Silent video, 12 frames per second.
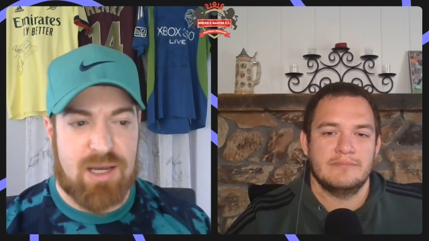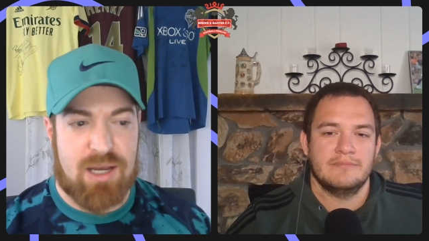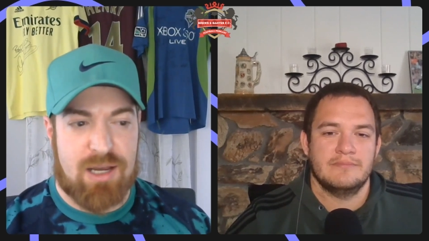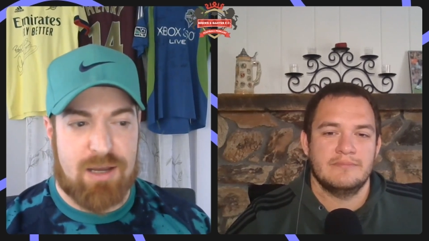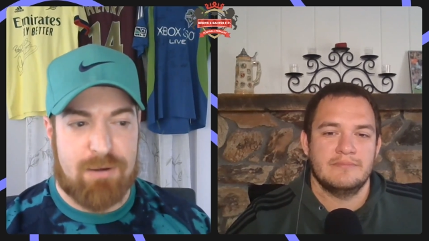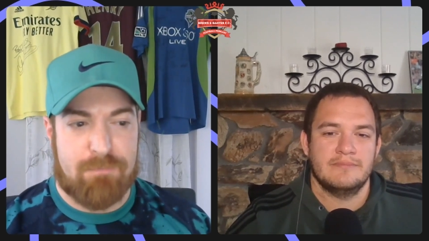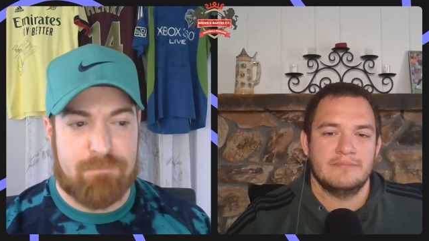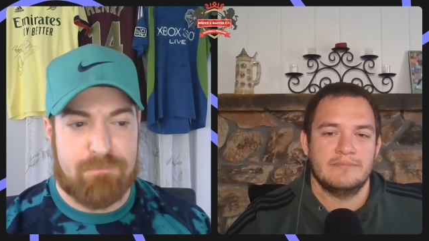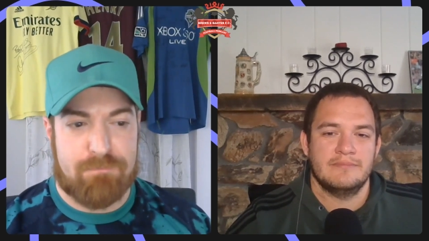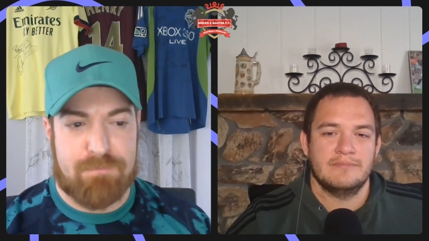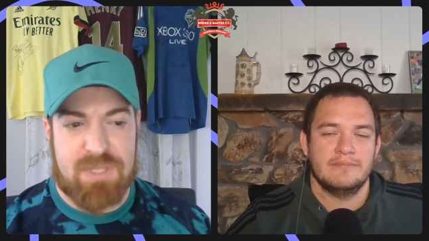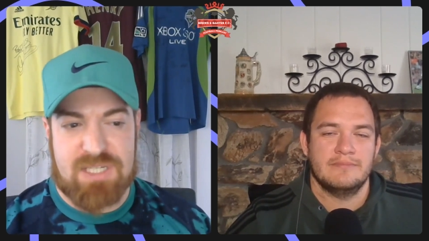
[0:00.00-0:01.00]

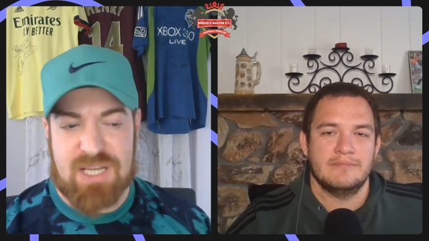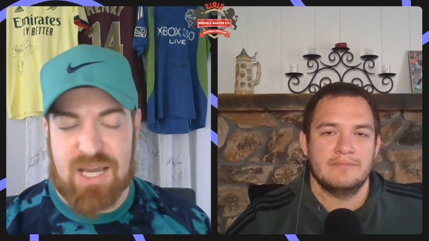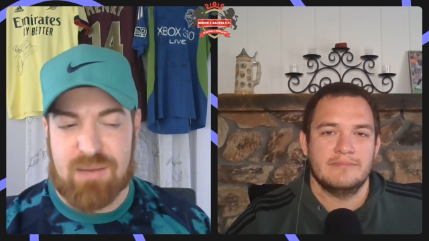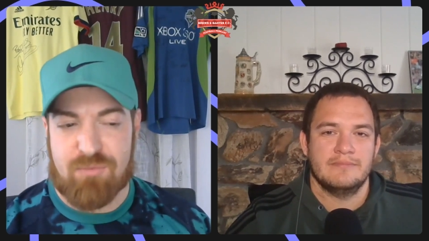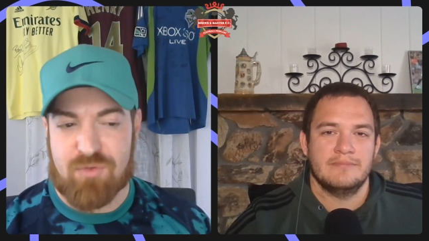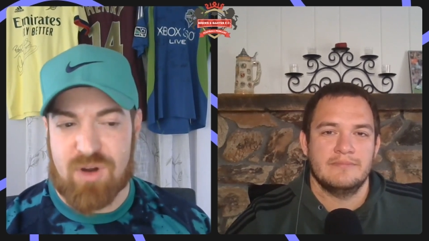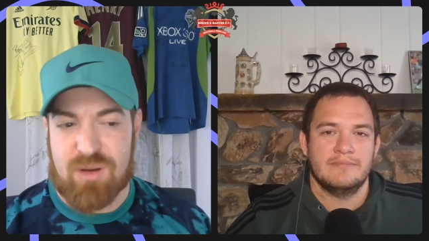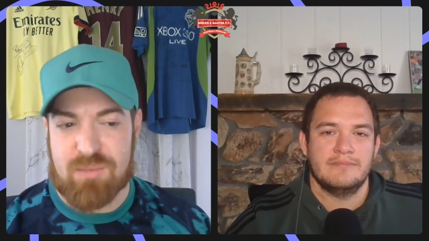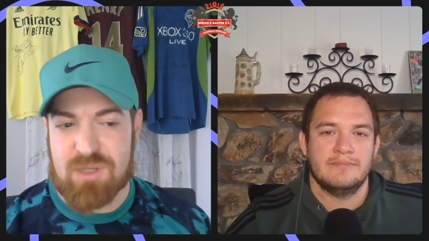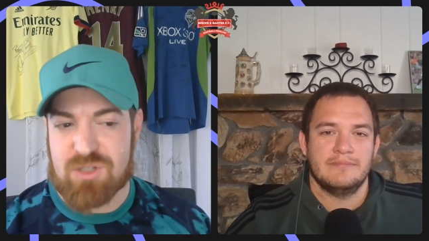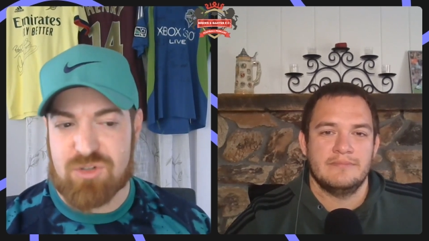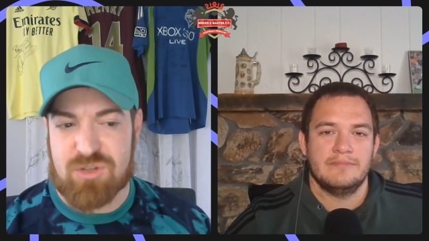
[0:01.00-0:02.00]
Speaker 1: The time
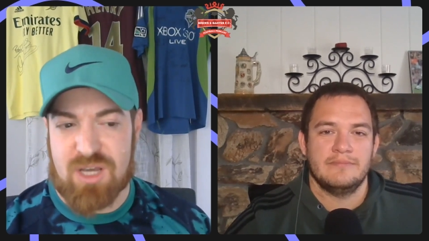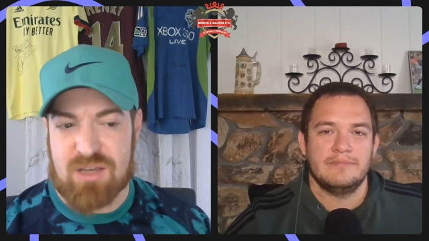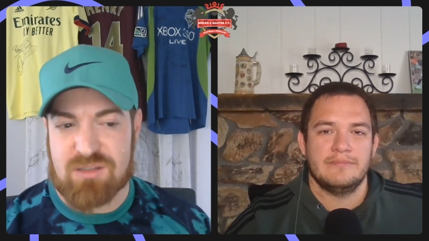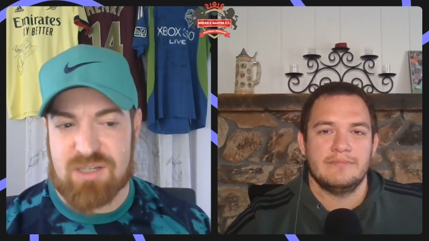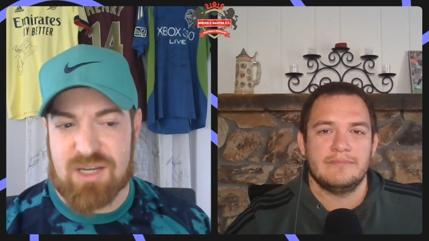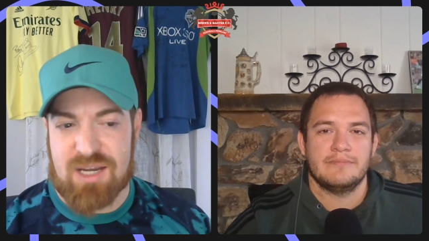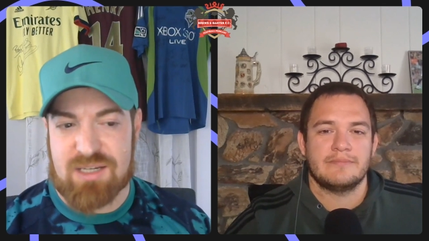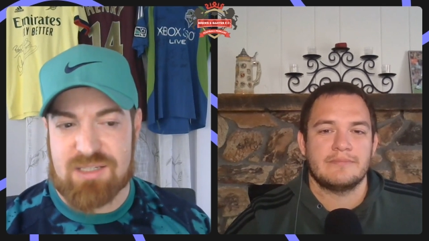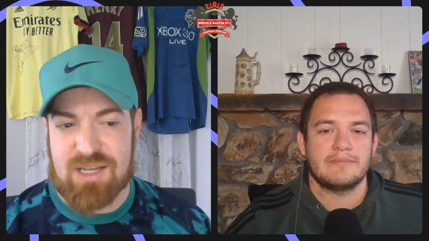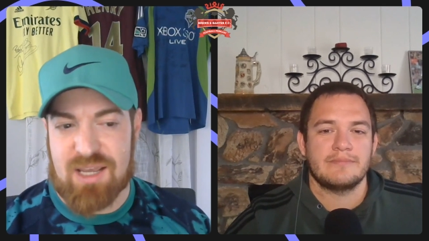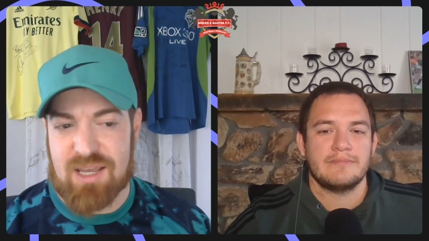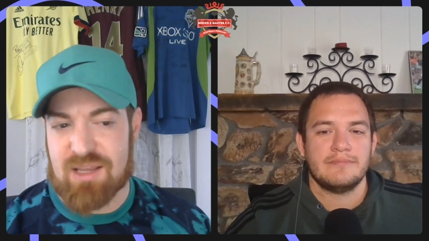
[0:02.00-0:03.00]
frame is
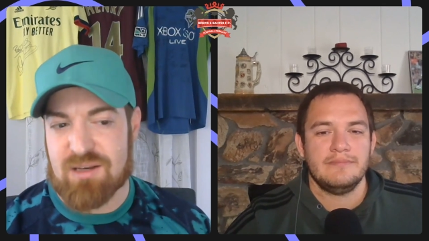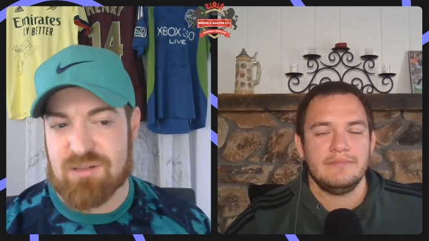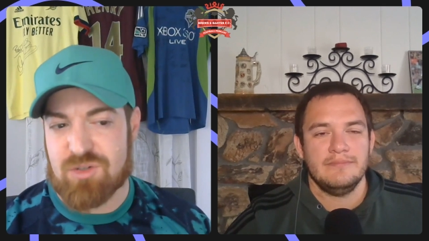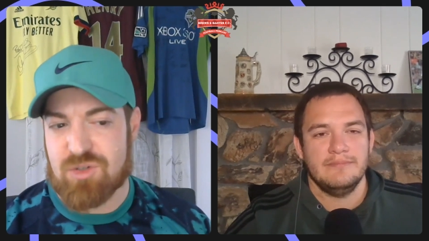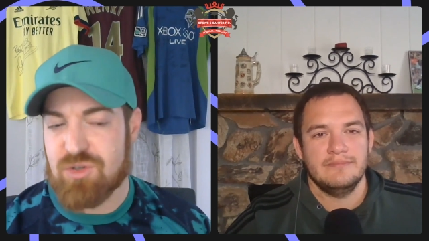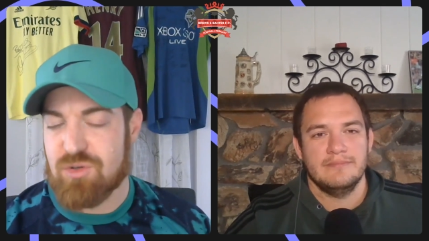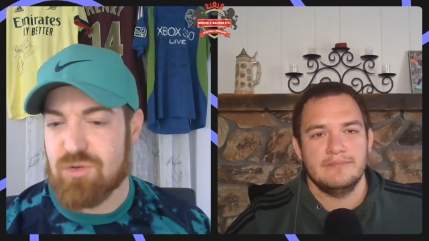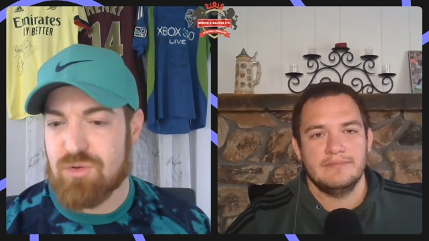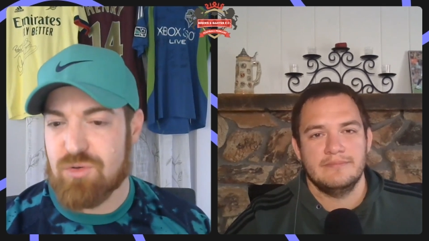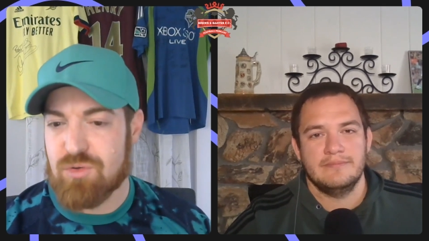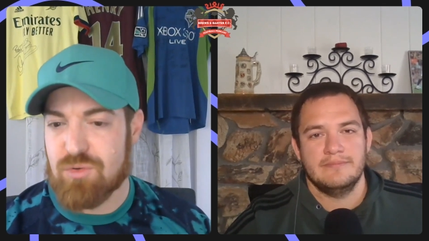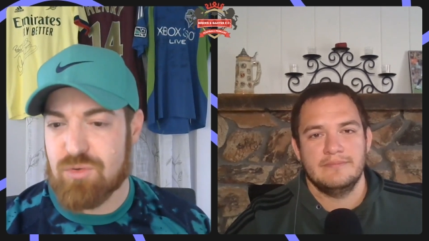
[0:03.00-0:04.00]
2009-10
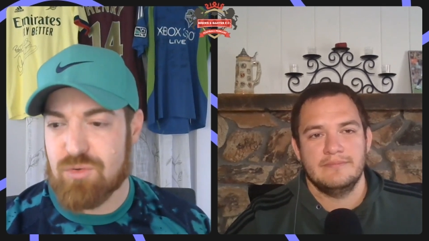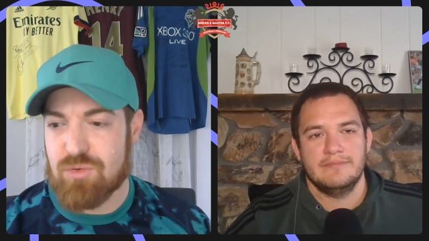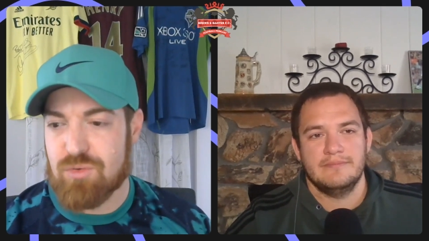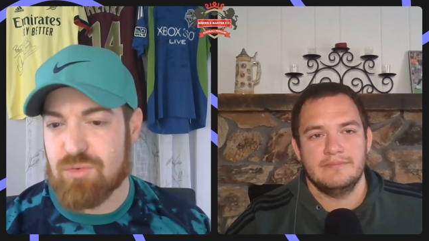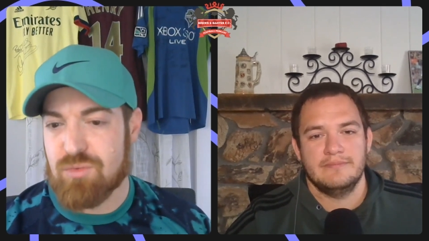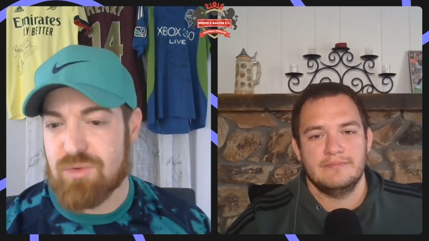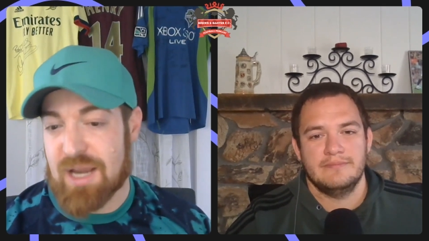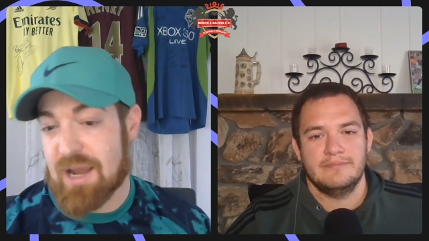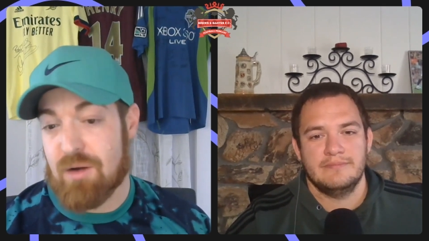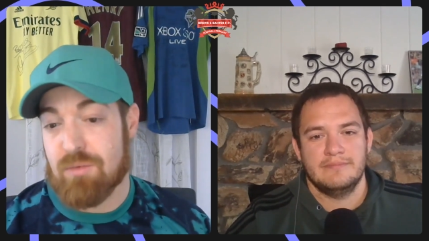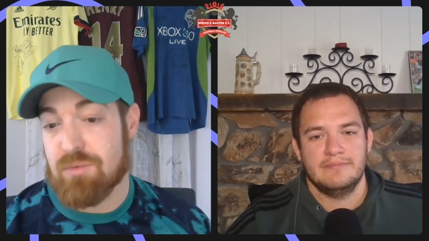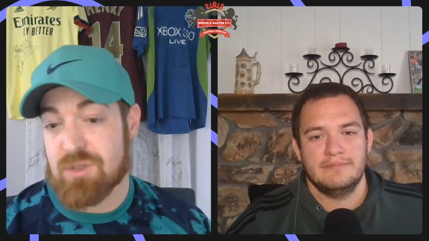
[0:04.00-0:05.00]
to
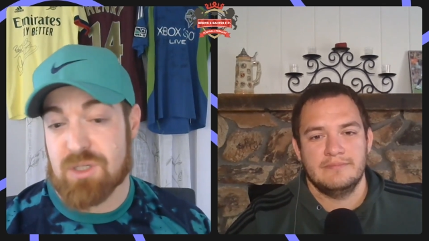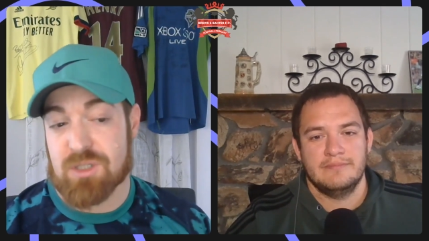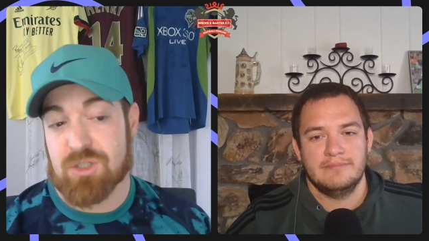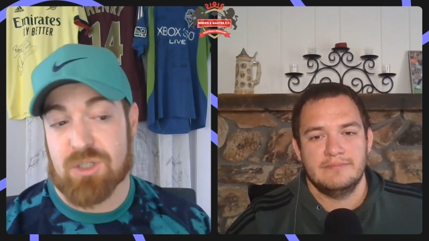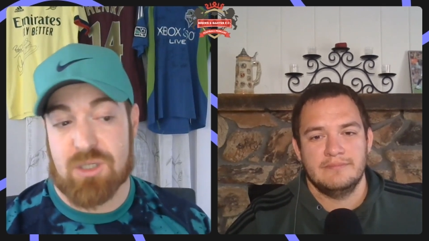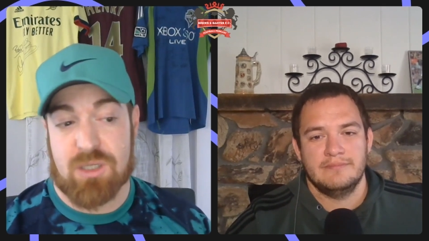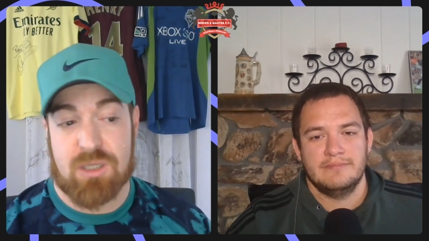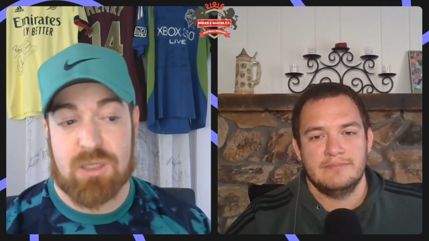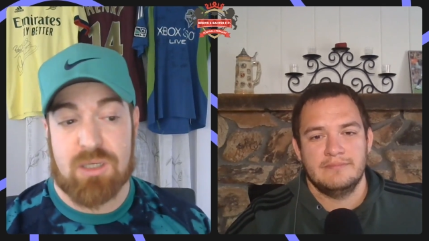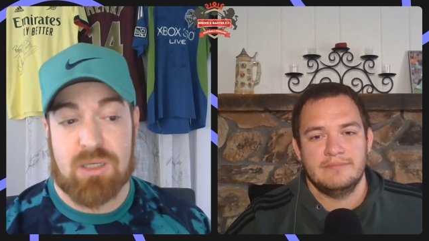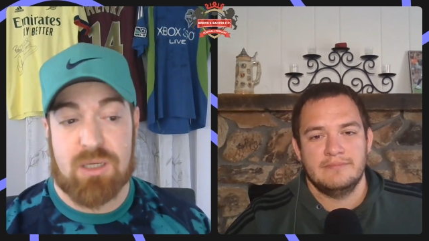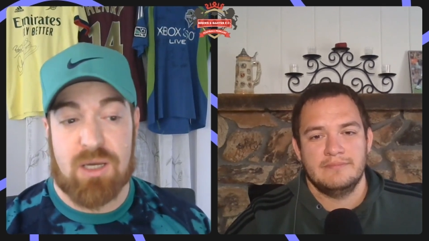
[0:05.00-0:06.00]
now, essentially.
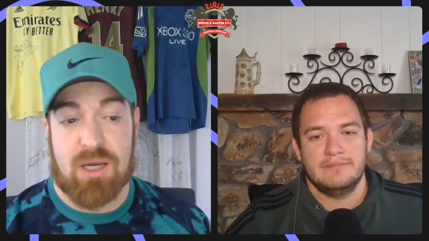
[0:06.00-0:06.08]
